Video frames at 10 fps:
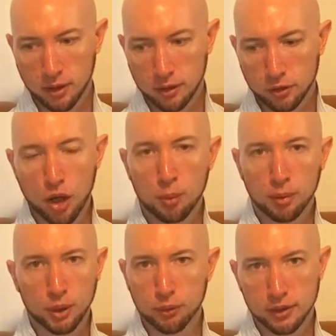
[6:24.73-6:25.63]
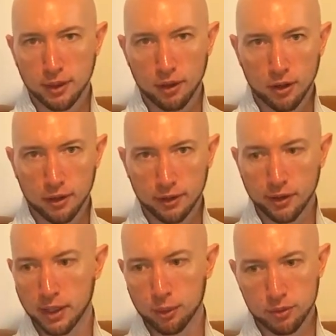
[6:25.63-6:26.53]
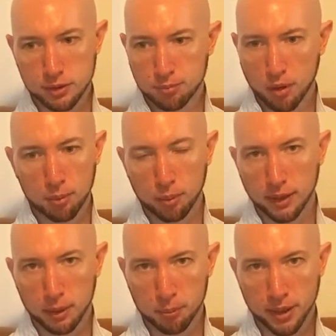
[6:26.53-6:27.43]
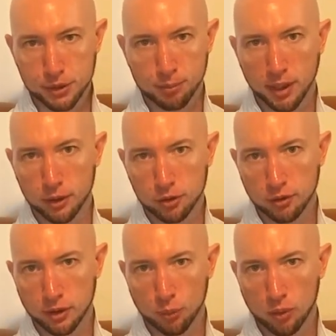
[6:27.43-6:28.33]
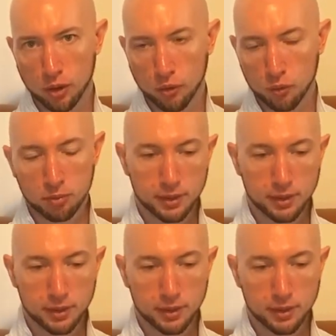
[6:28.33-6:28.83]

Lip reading: nobody would deny that he was probably the best manager in the world.